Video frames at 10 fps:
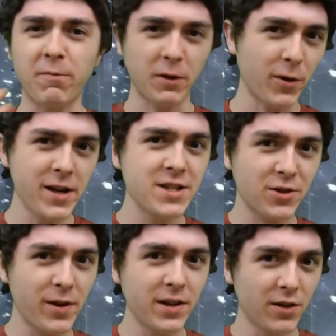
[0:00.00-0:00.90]
if the green
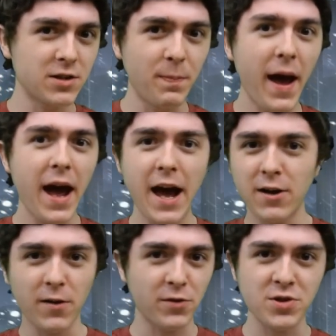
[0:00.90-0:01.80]
screen looks
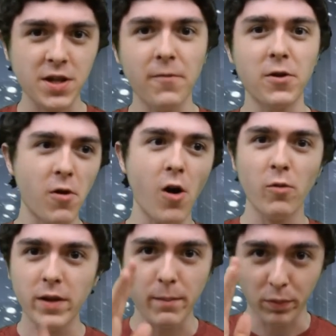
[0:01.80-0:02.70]
bad, or if there's something
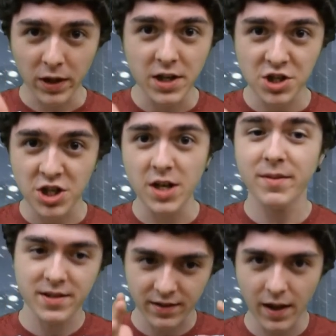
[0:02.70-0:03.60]
wrong with it, please,
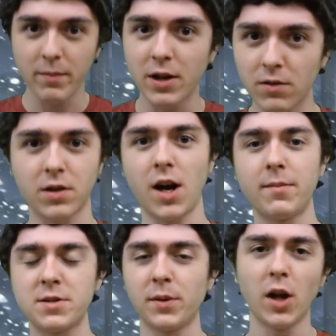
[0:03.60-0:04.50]
Chibits, let me know in the
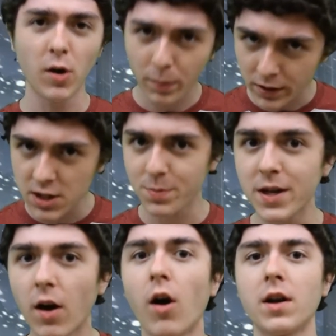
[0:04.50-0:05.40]
comments below. Please
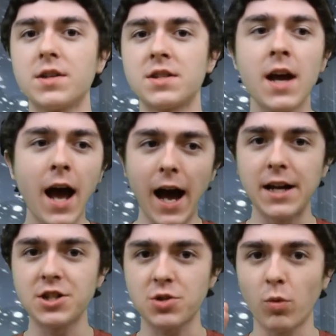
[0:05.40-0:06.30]
be honest.
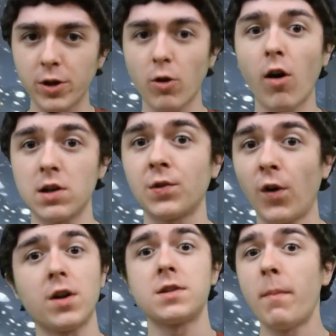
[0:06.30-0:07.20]
I just want your honest
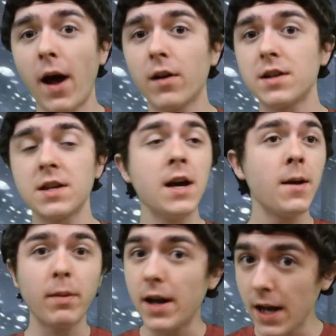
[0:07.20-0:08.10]
thoughts about it.
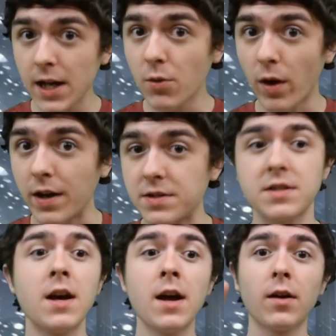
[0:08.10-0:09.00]
But
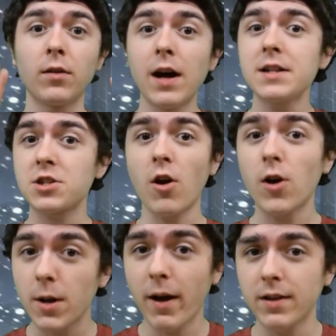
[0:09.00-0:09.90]
anyways, let's
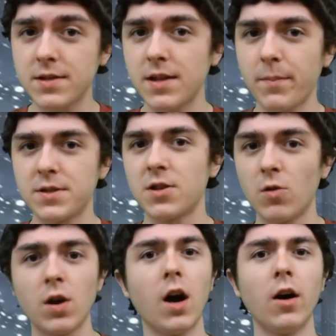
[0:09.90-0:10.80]
talk about this
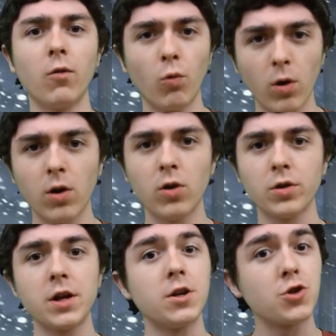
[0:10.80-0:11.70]
episode of
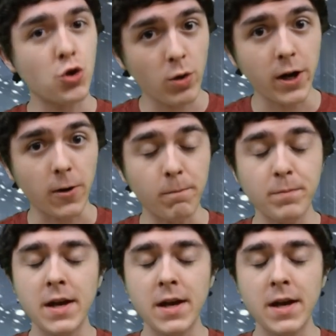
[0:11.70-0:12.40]
World Trigger.